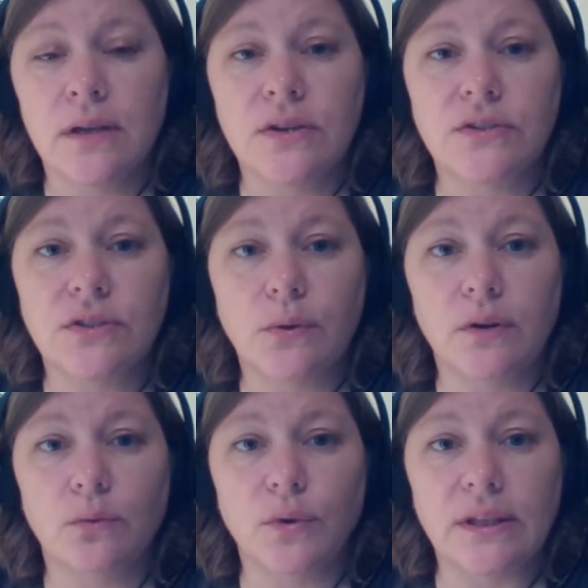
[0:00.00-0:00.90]
So
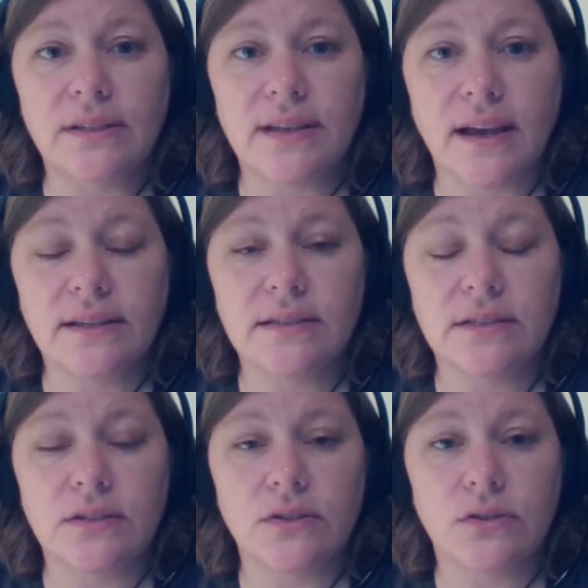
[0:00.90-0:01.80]
it'll read the
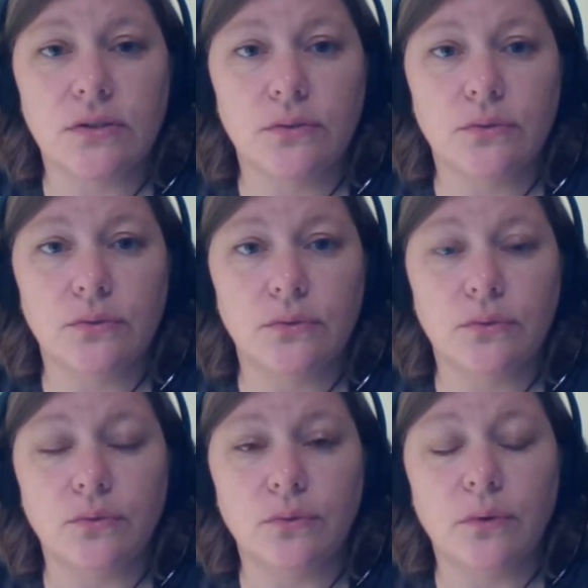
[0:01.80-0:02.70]
text
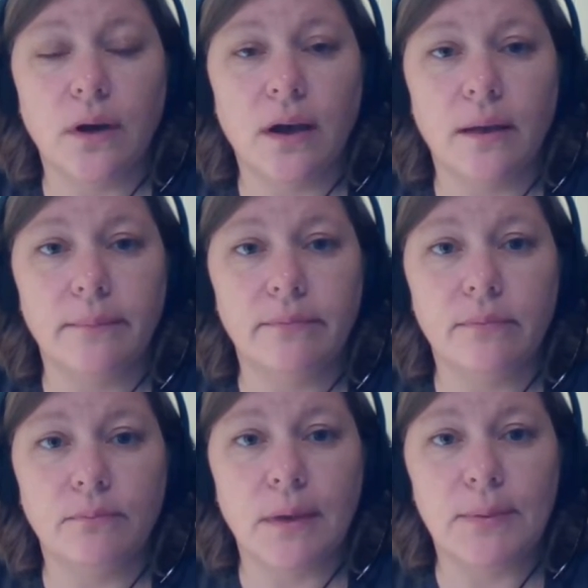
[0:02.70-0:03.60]
to
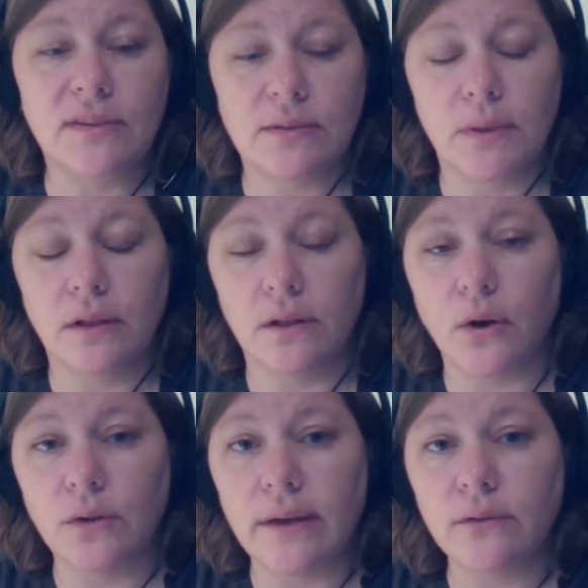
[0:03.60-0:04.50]
maybe some of the
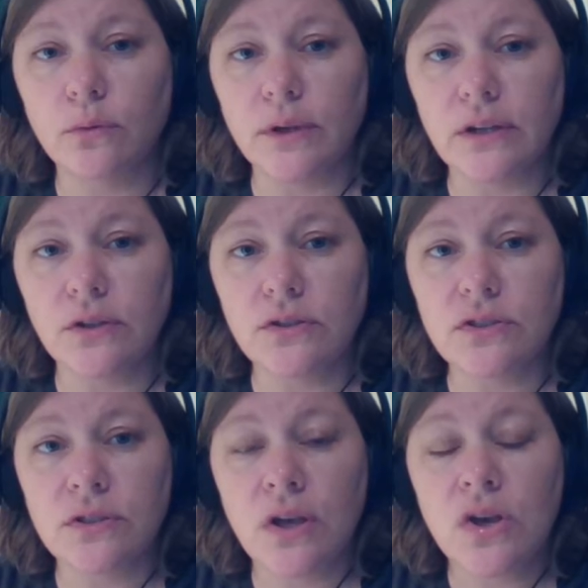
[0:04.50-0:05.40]
low level
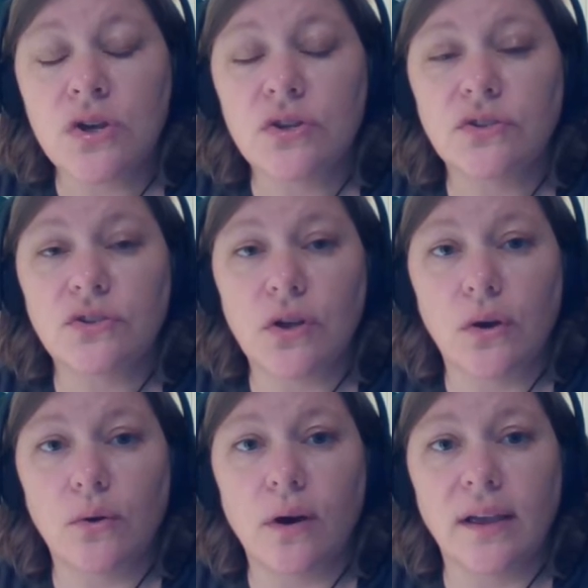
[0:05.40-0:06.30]
readers.
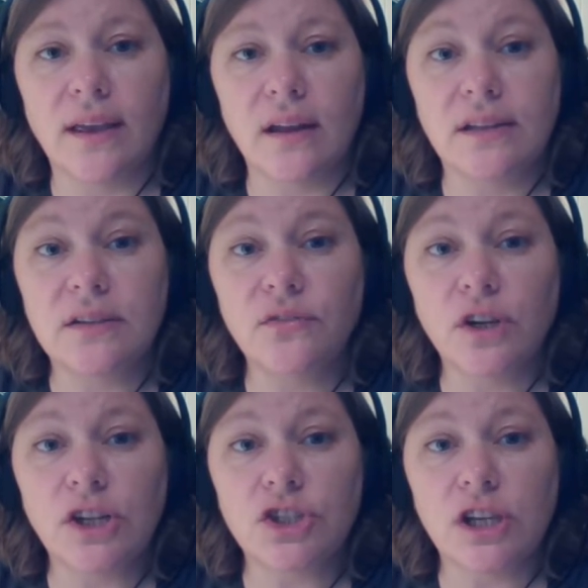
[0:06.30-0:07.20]
So again, it
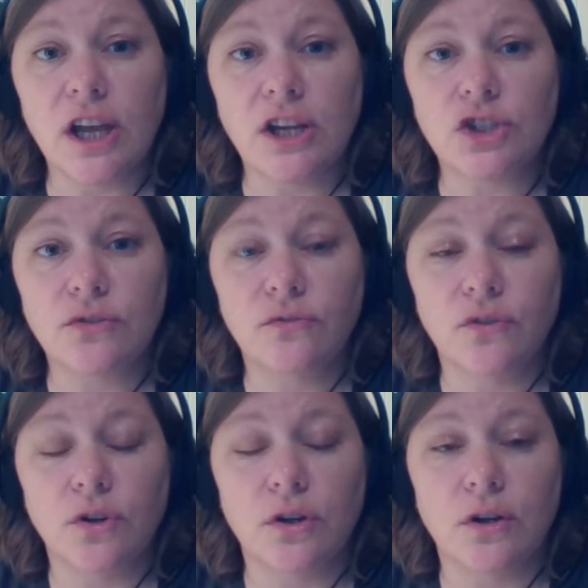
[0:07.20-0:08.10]
differentiates
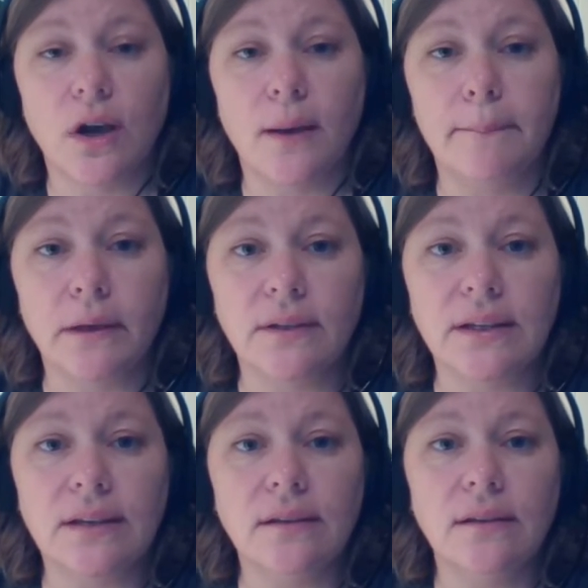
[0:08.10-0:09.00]
for
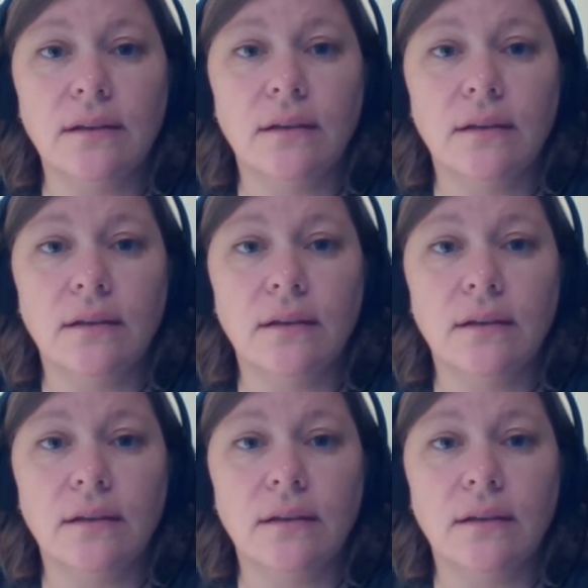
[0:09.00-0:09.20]
ability